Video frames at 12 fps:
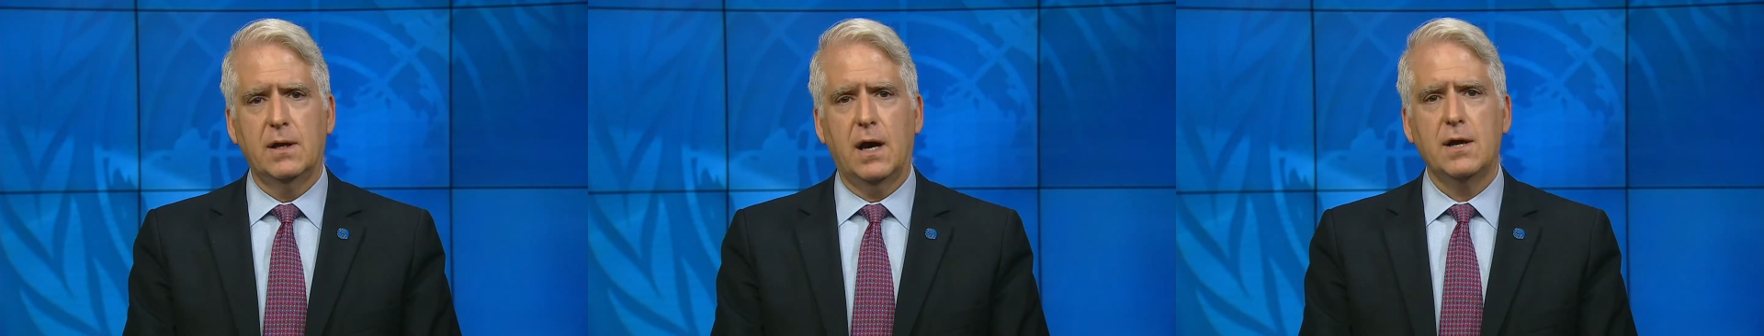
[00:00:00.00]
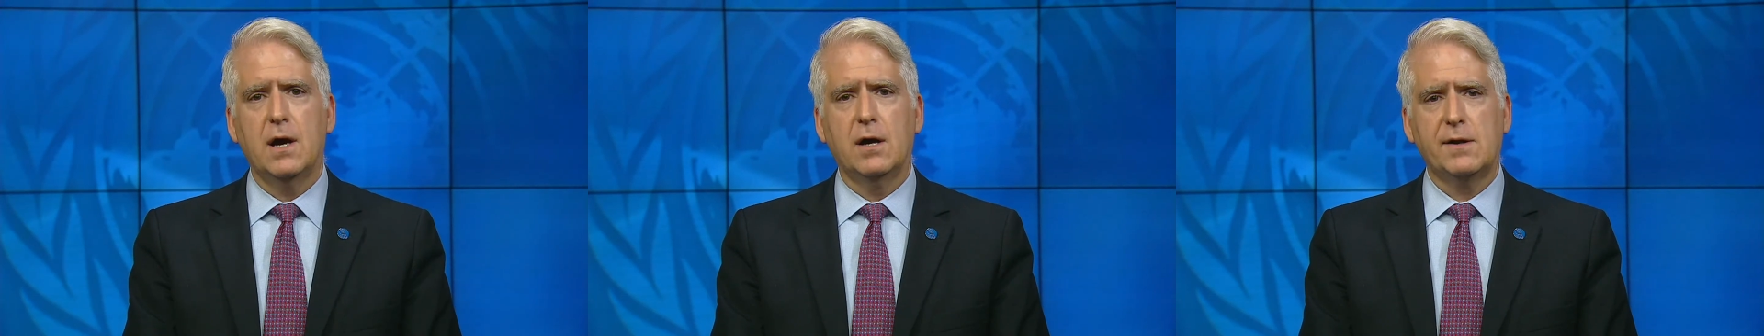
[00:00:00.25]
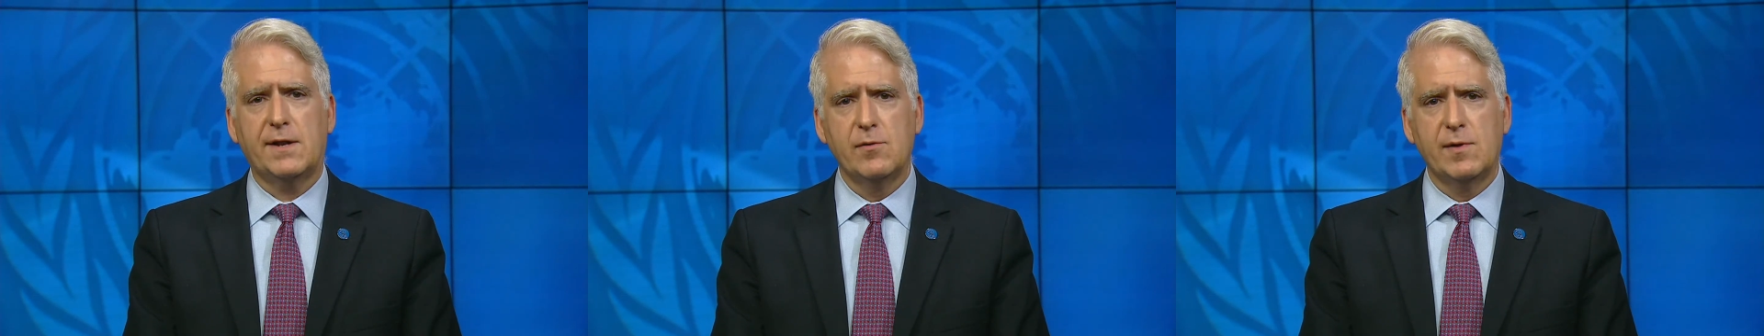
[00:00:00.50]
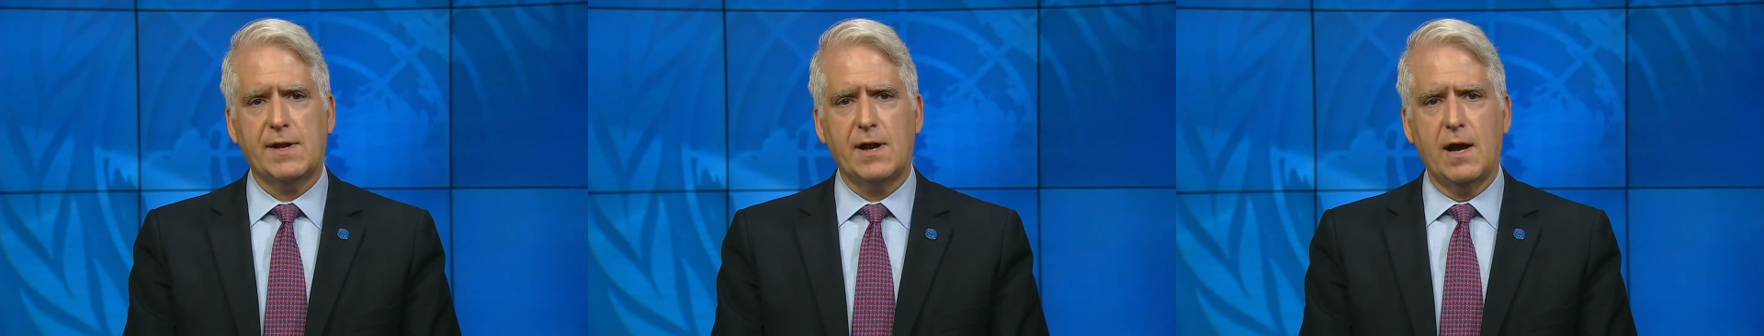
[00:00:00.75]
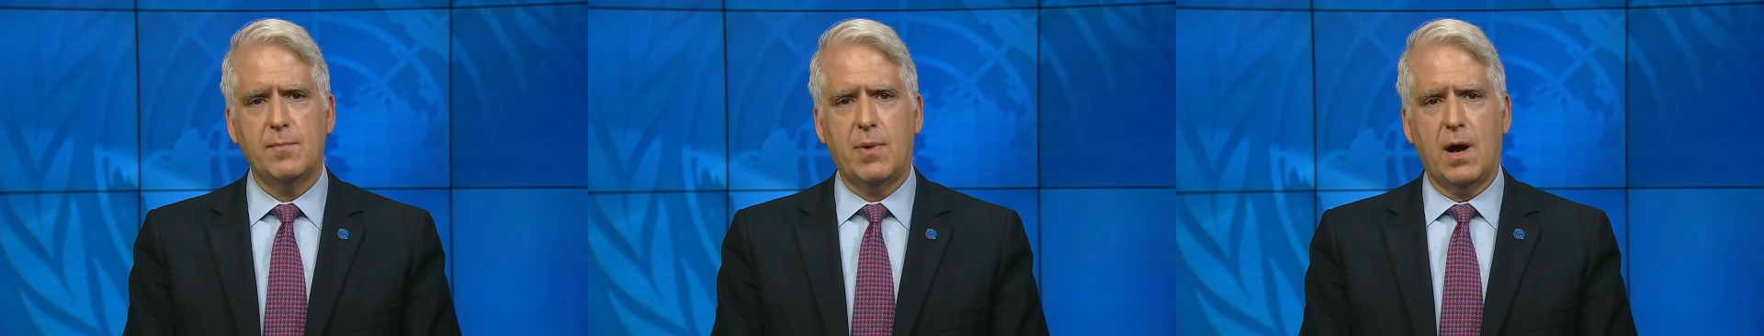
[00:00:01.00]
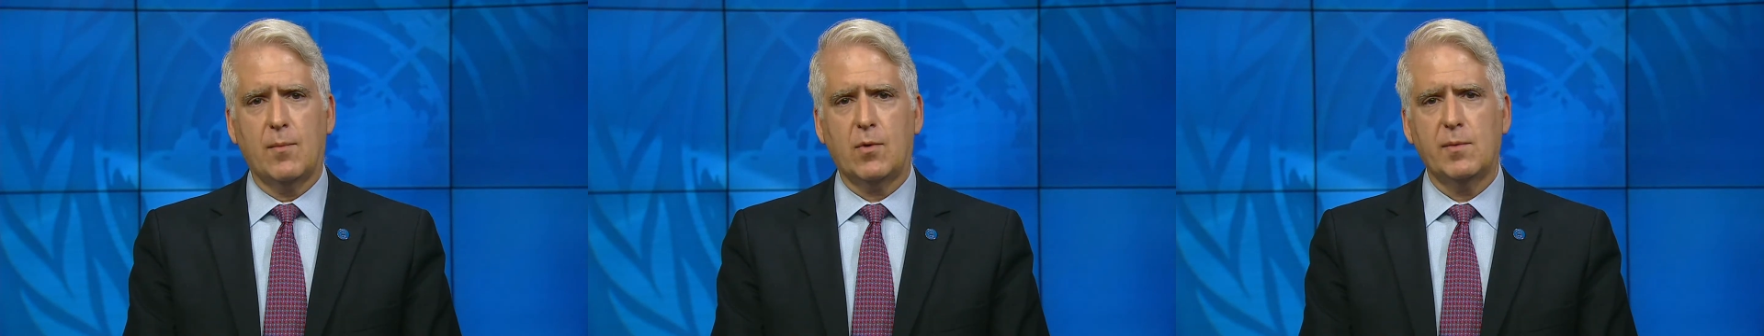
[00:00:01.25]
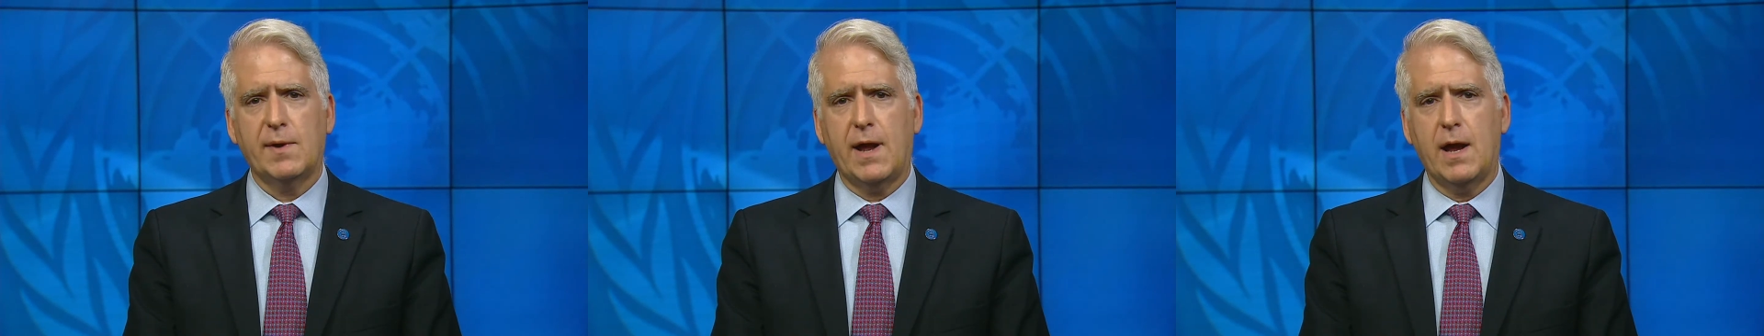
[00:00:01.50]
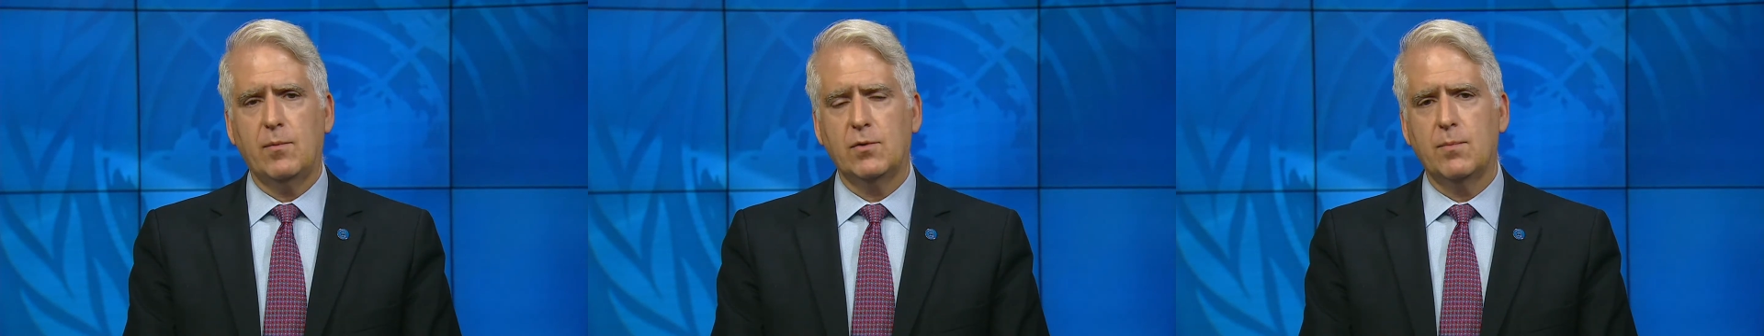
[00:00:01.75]
a young suicide bomber was
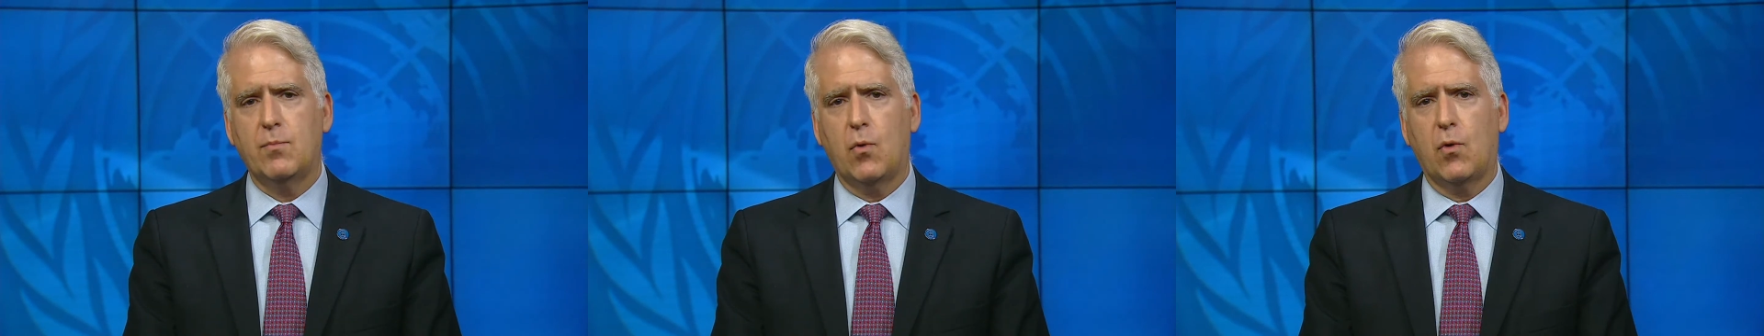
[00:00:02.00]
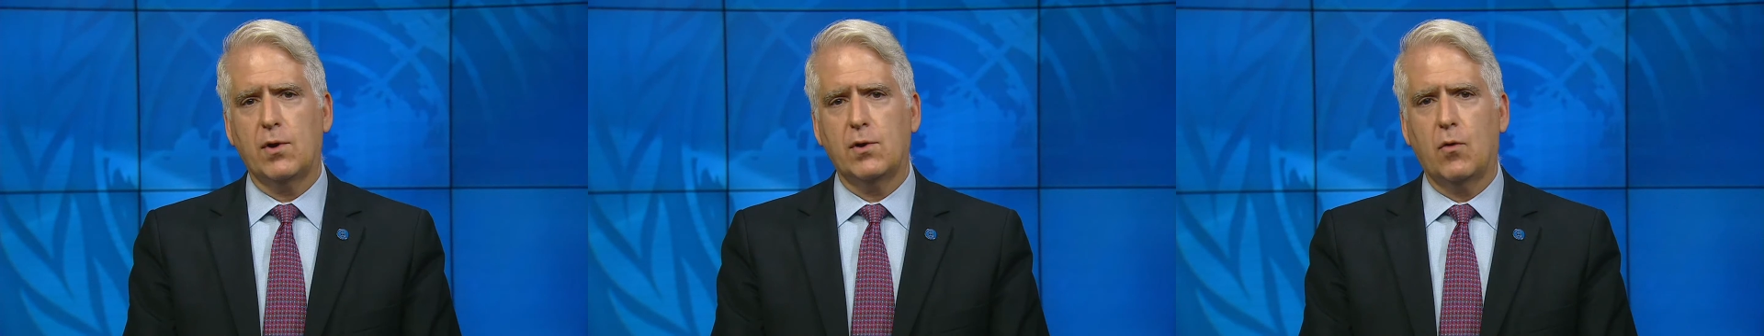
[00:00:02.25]
able to board